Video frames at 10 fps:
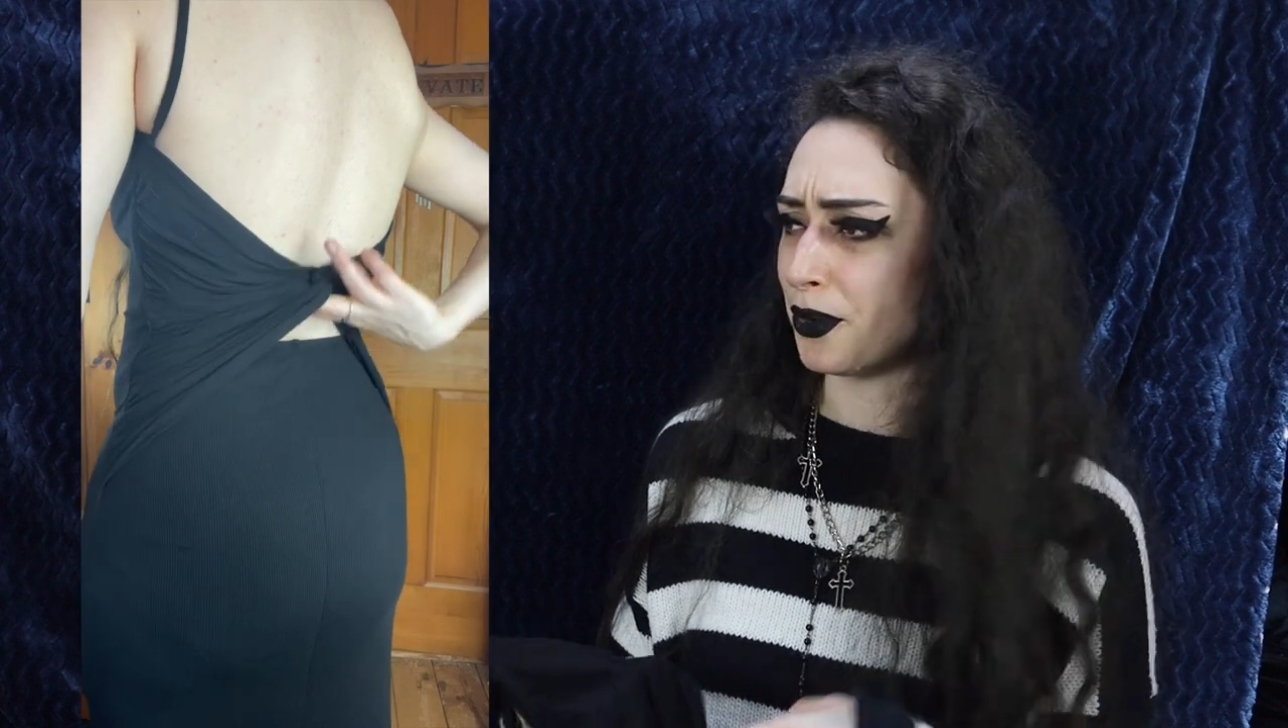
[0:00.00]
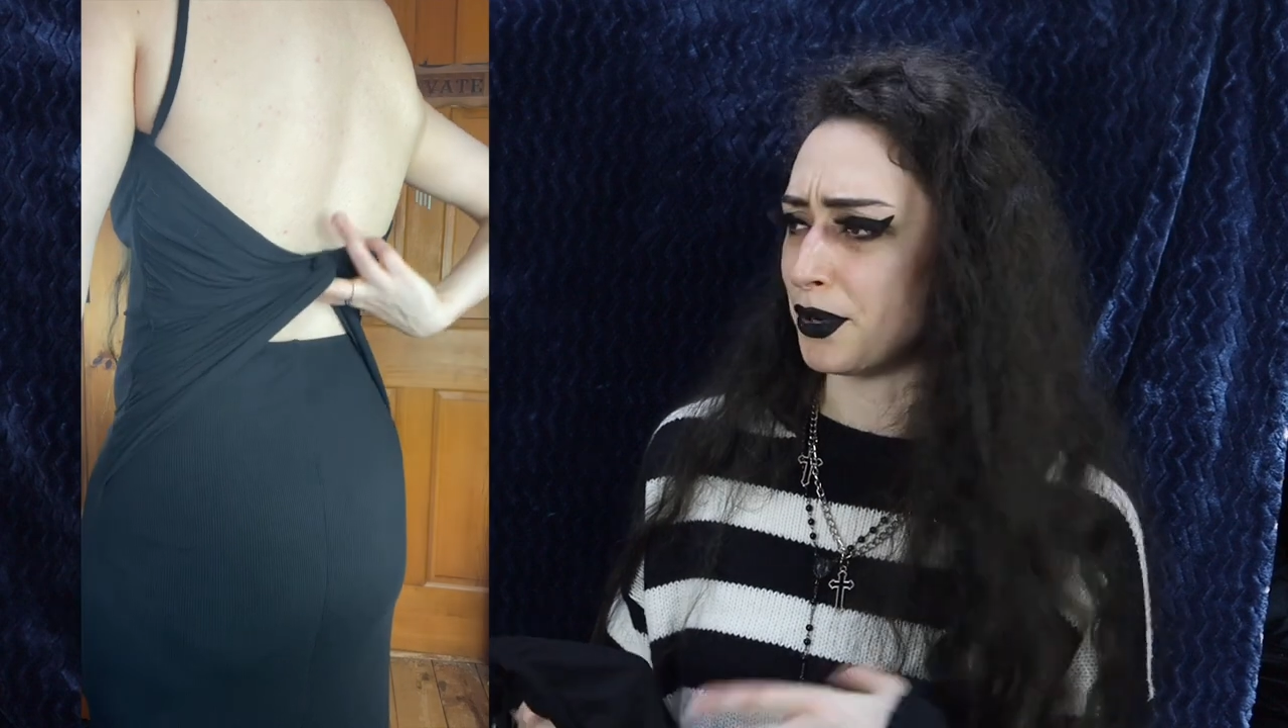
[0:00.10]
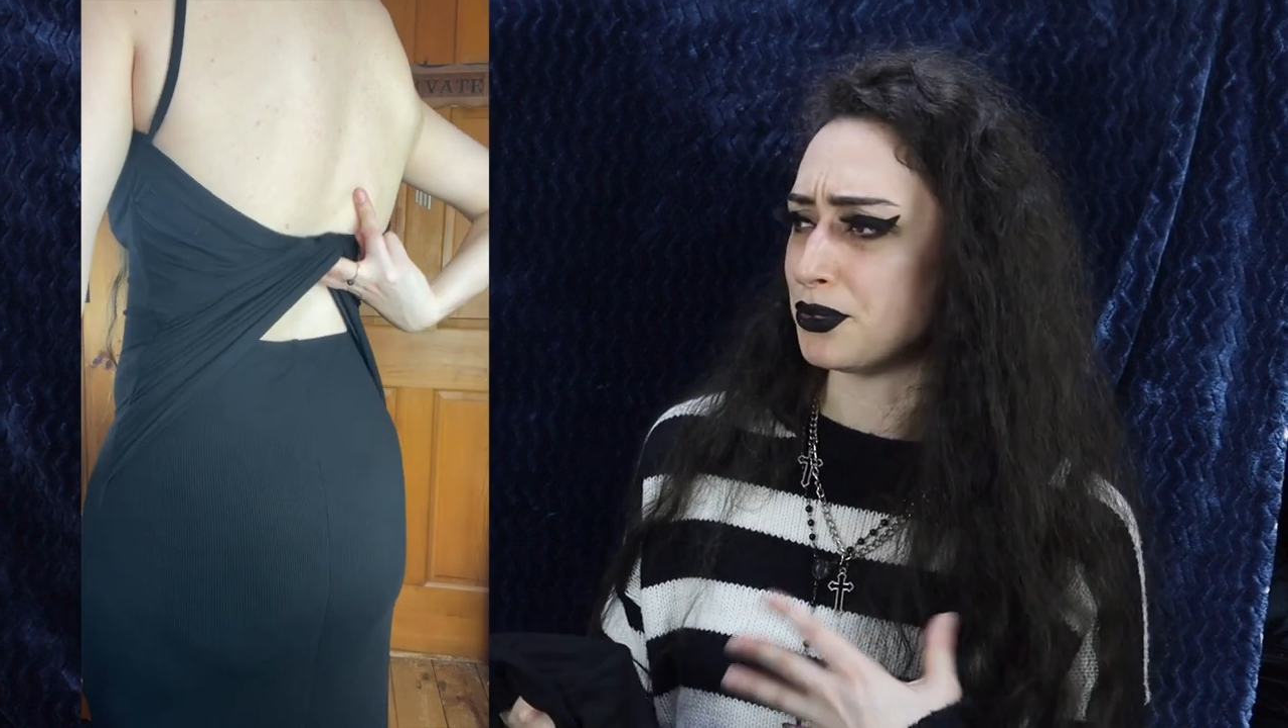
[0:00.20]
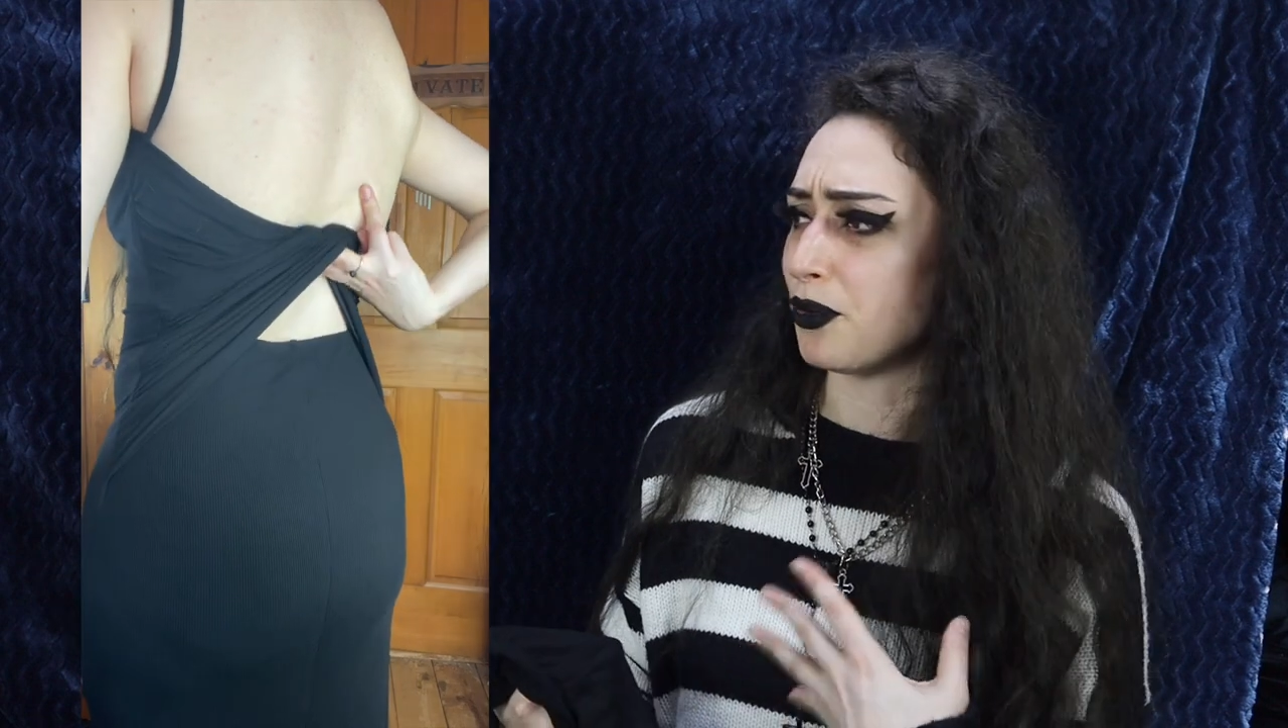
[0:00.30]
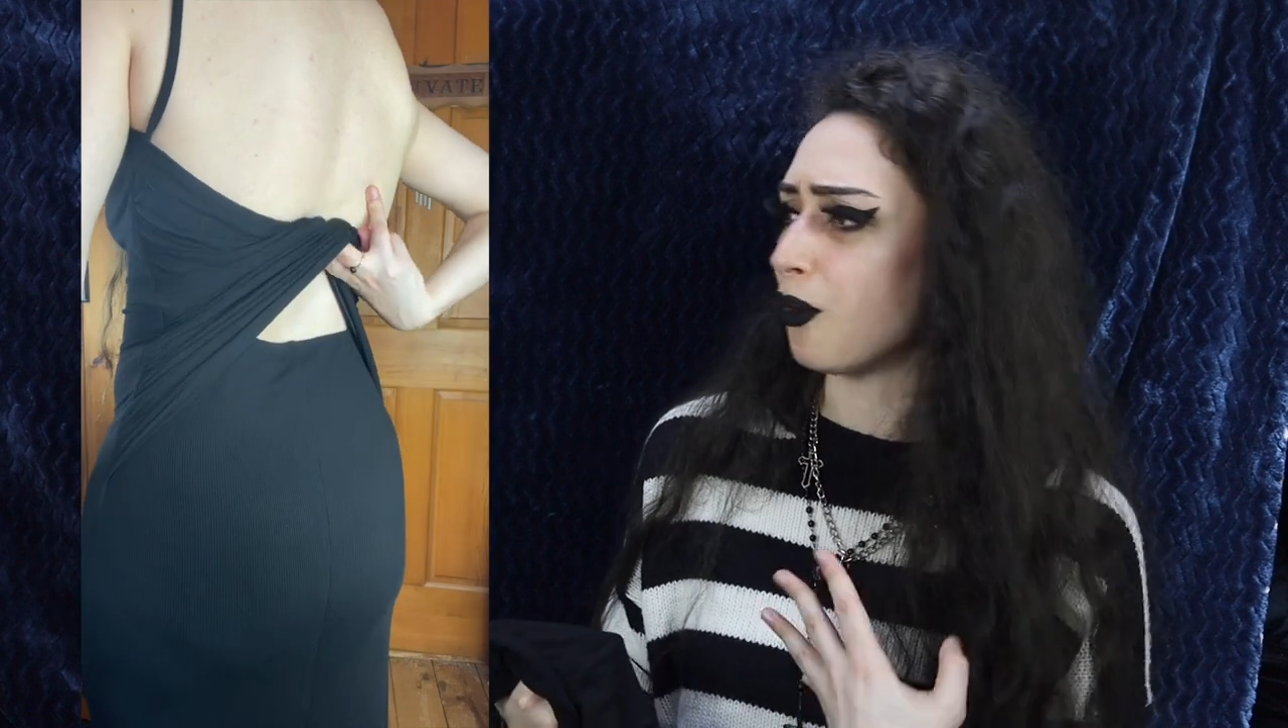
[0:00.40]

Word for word: going to a